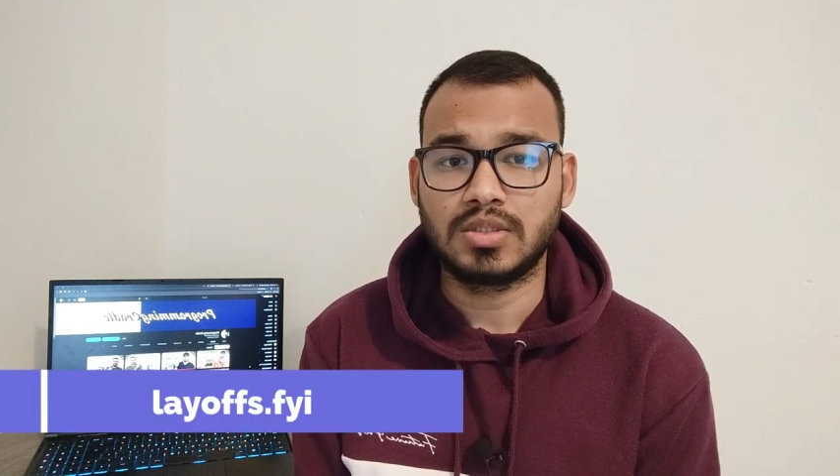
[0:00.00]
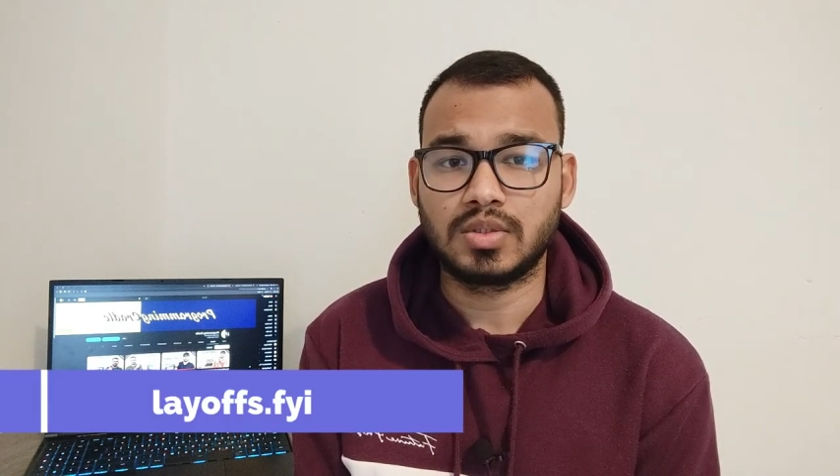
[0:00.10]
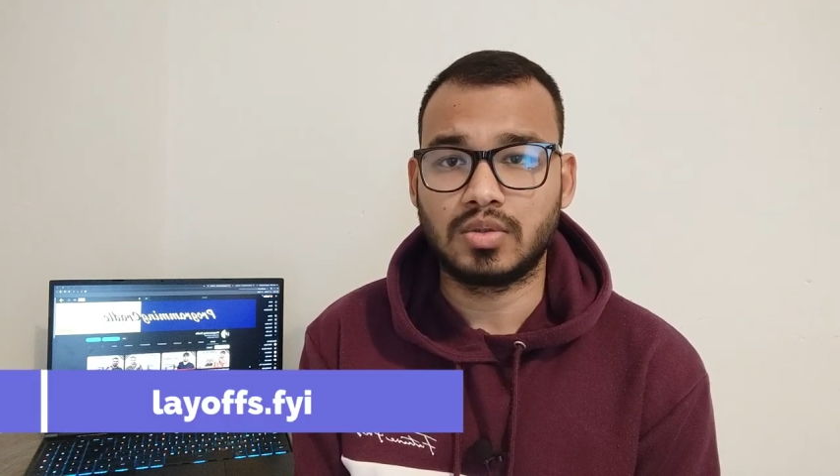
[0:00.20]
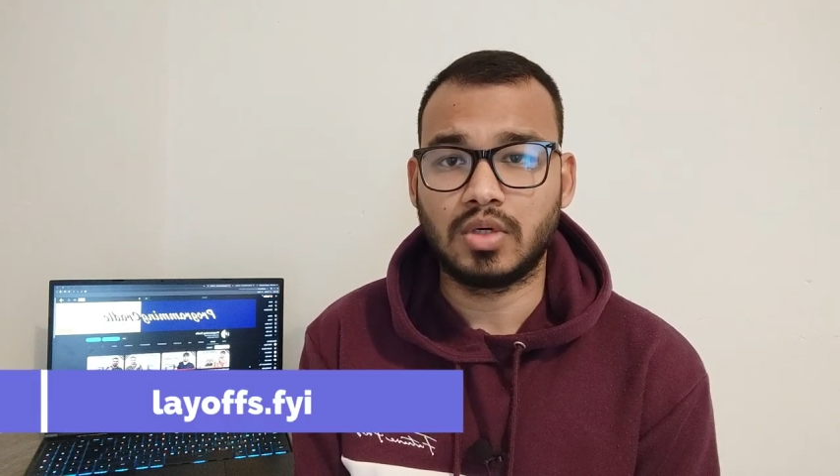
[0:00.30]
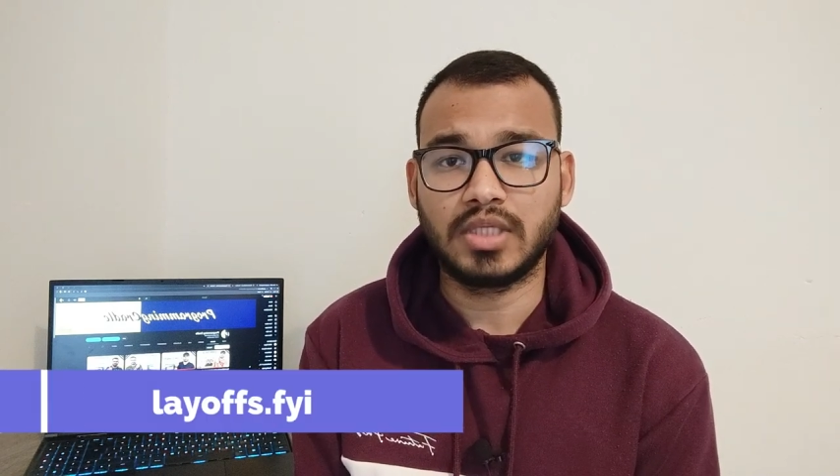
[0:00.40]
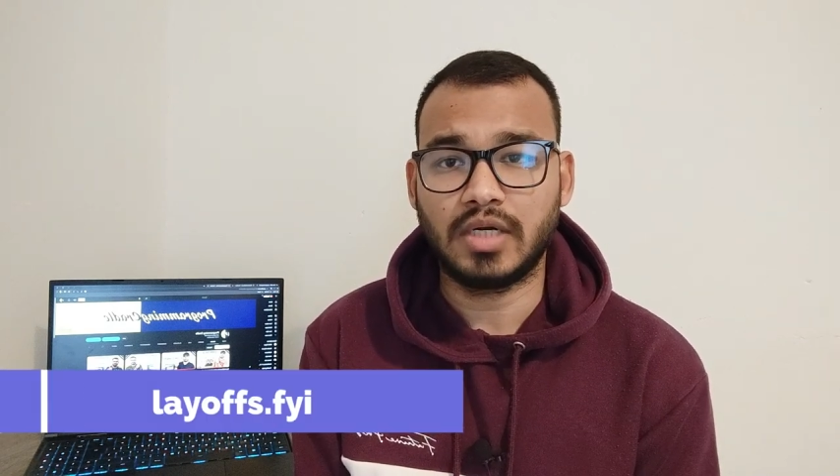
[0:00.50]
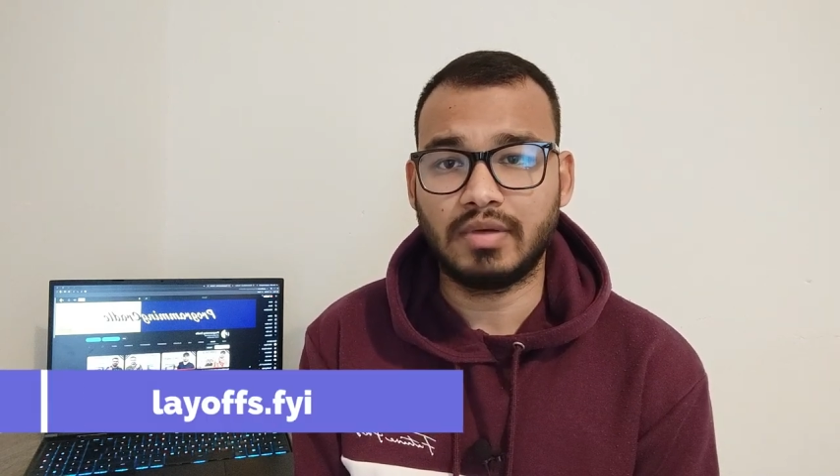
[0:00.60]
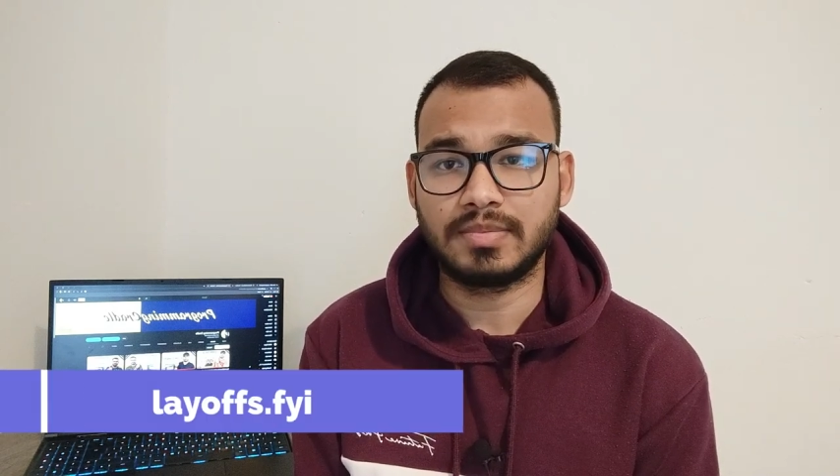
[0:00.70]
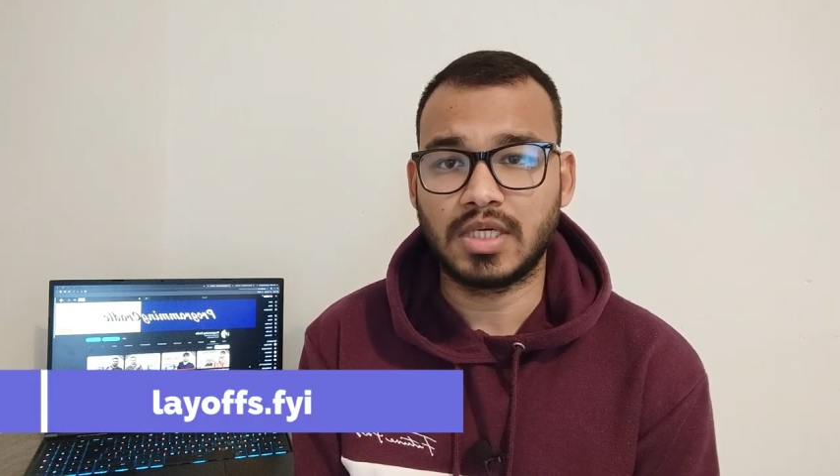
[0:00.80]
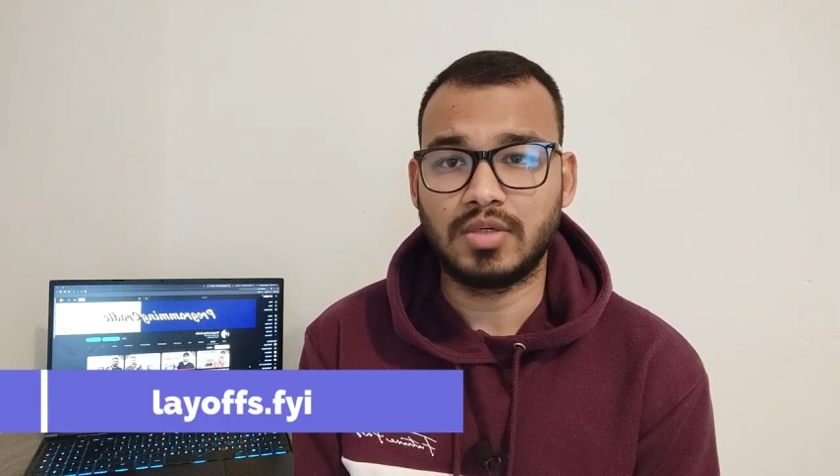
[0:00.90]
So on that
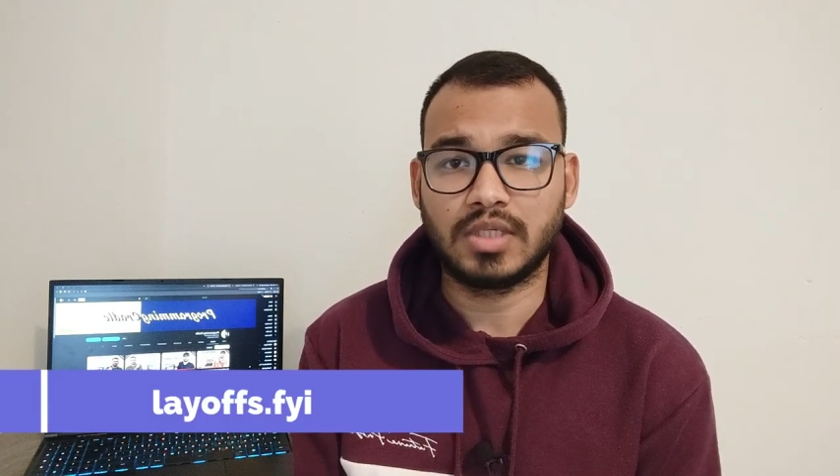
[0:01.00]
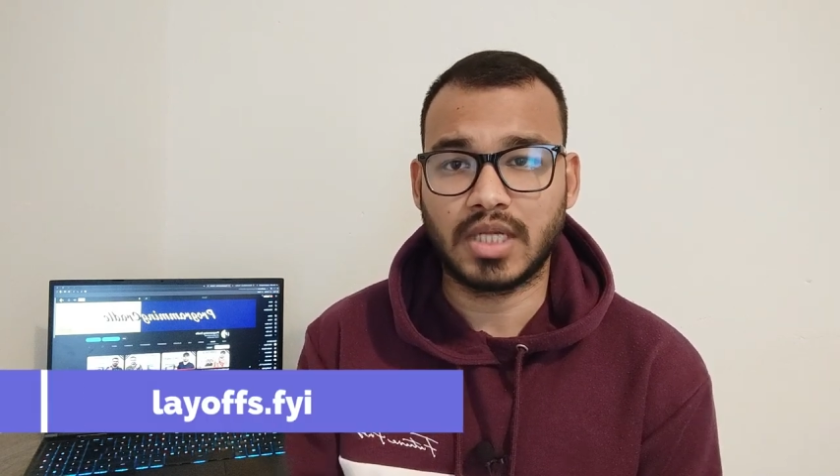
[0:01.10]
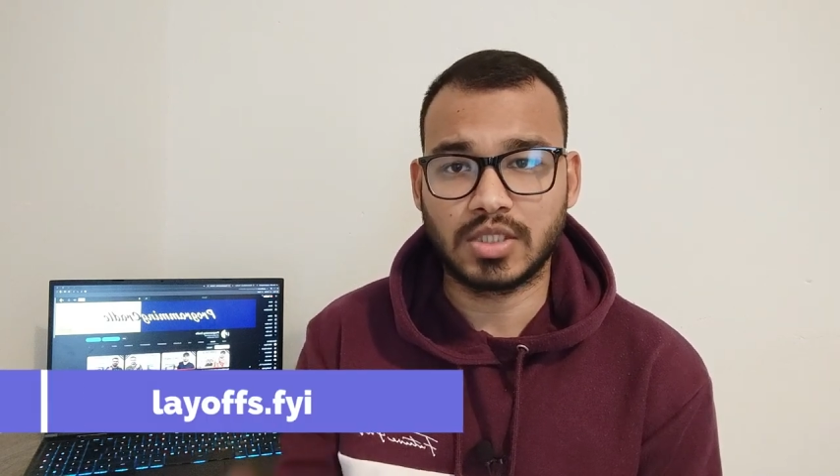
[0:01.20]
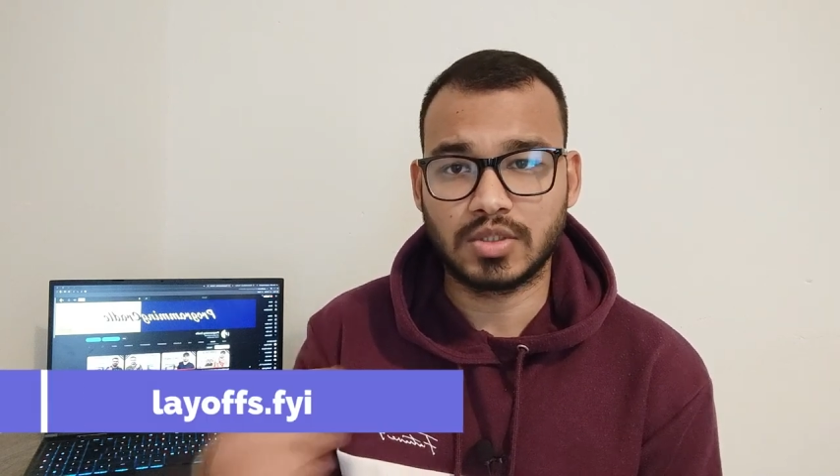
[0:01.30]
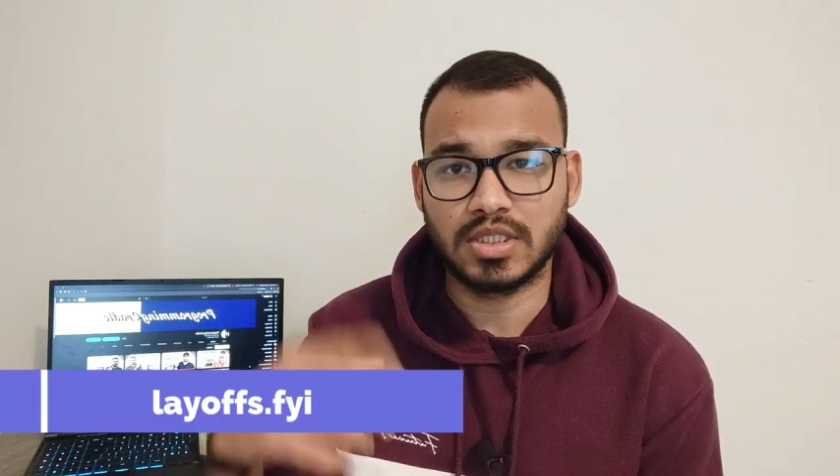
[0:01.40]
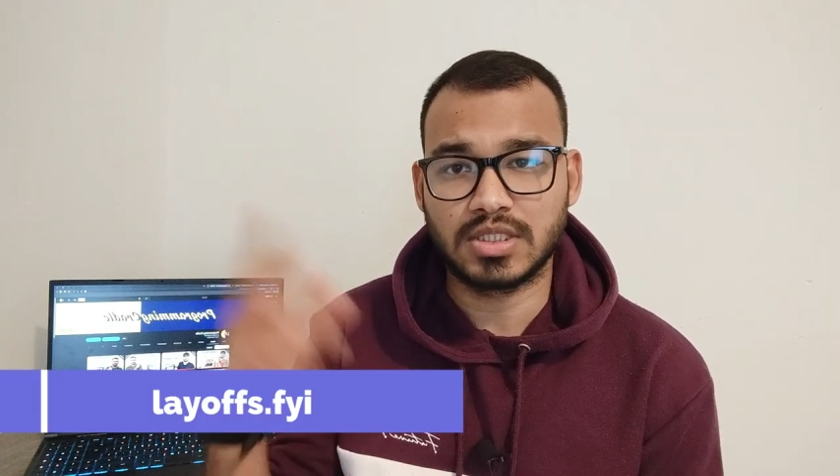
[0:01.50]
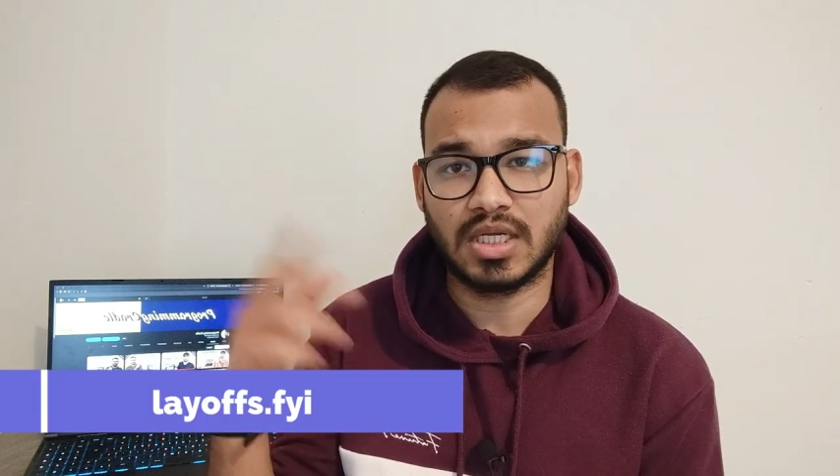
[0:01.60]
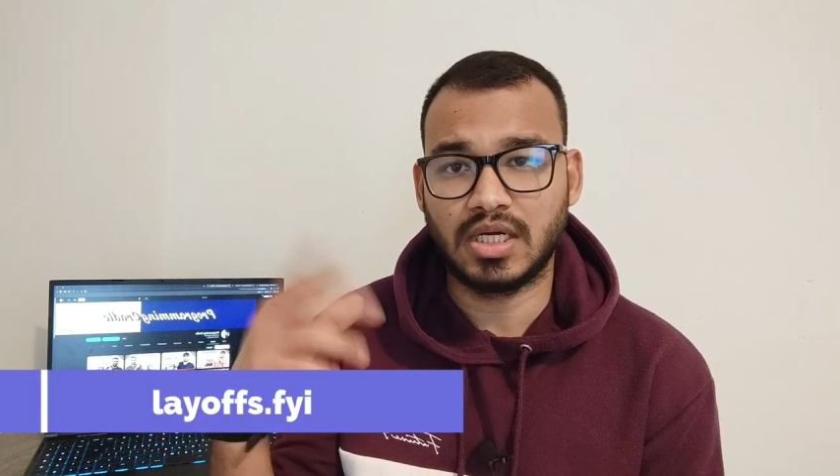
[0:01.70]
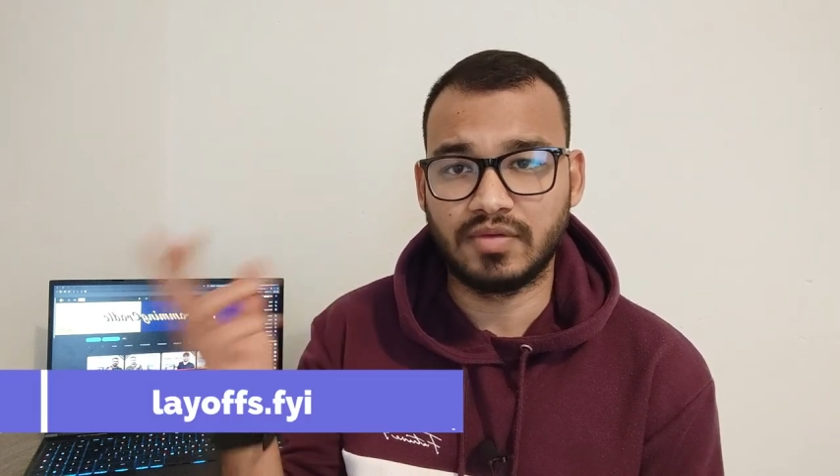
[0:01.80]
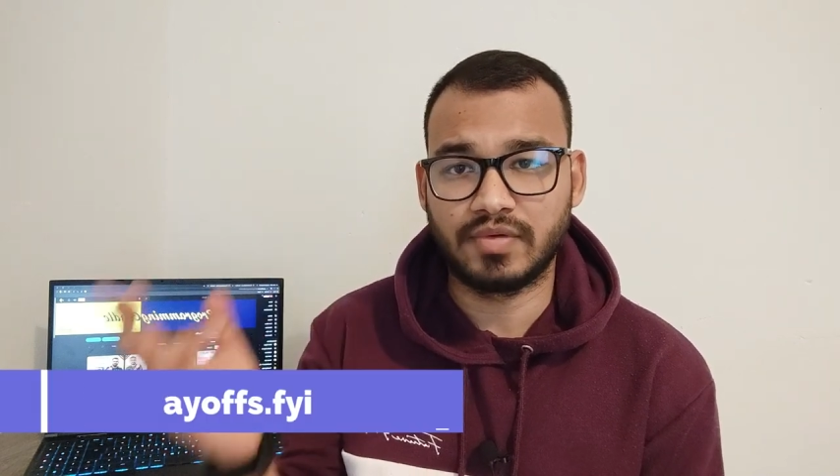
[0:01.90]
website you can actually
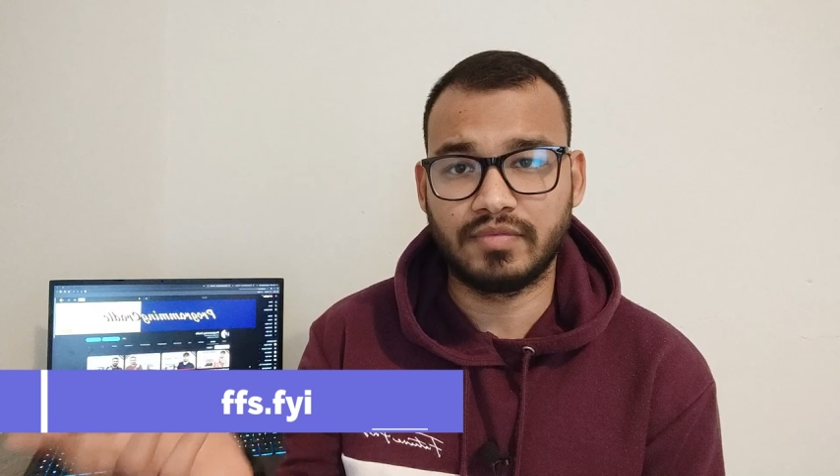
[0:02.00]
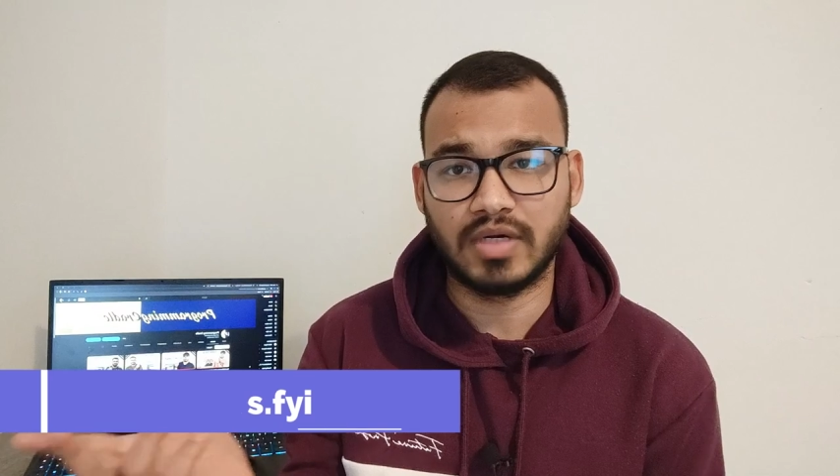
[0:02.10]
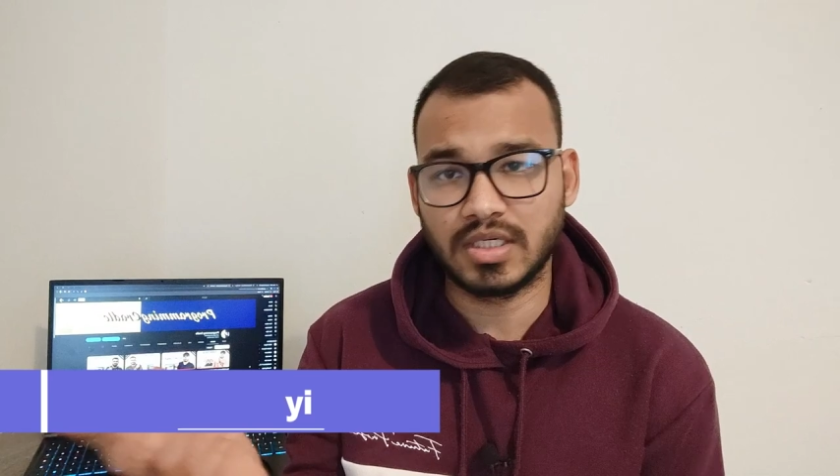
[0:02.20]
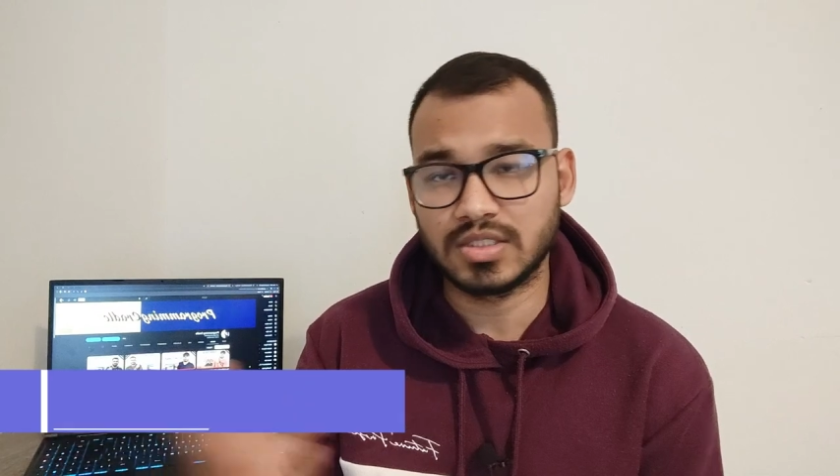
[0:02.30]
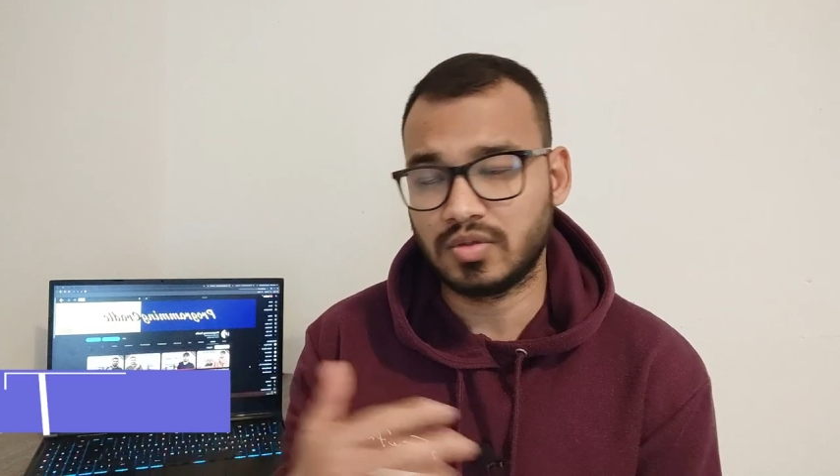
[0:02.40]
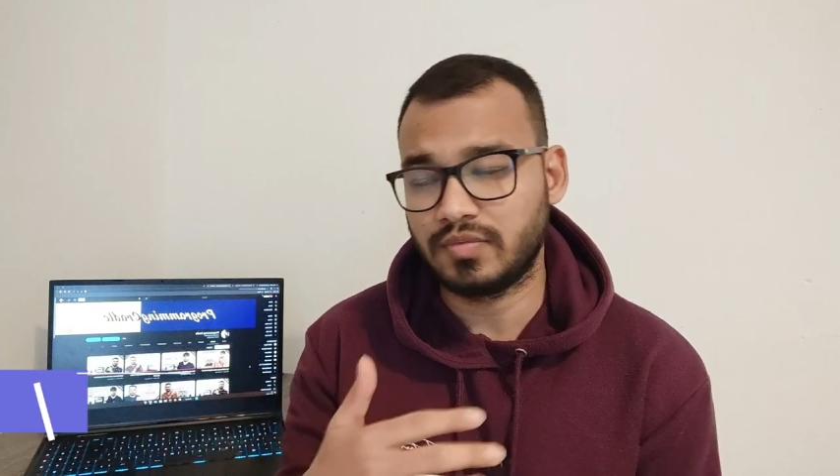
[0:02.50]
select different filters.